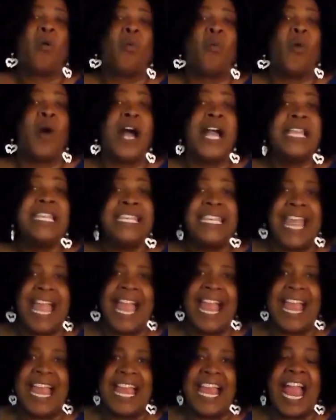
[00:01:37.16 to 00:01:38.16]
One
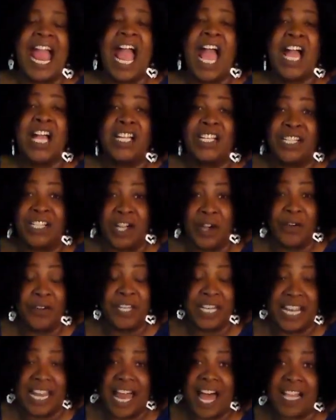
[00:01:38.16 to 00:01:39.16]
day,
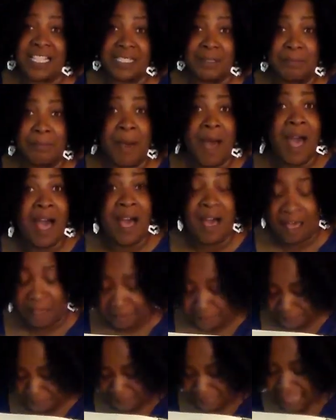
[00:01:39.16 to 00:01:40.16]
Goldilocks'
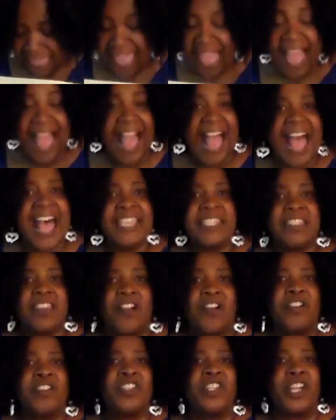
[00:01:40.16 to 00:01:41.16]
mom
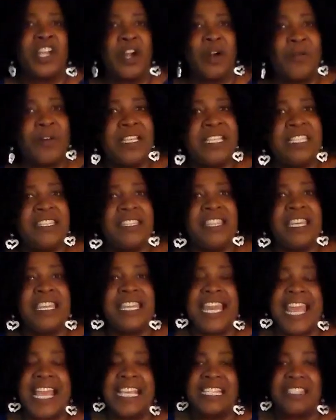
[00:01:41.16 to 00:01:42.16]
asked her to go into
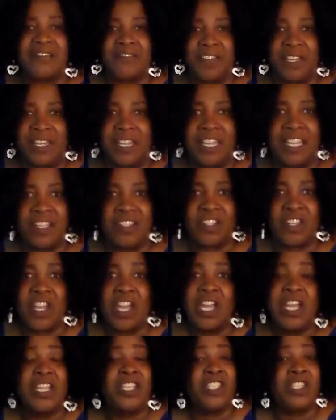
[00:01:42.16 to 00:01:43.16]
the next village
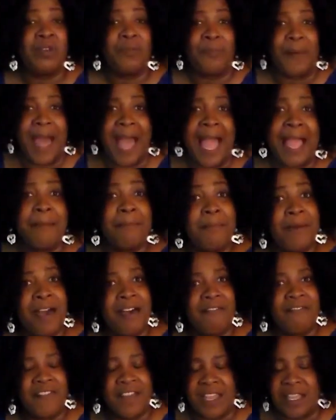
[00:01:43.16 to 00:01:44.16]
to buy
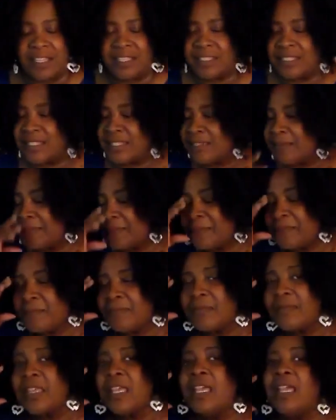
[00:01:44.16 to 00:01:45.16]
muffins.
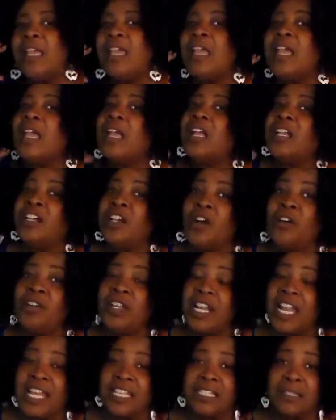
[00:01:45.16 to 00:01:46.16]

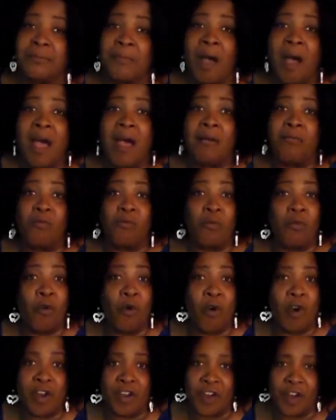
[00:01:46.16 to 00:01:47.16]
Goldilocks' mom
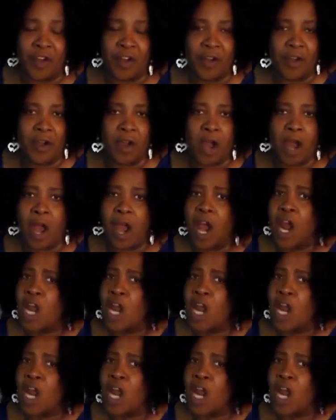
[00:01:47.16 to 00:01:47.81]
warned her,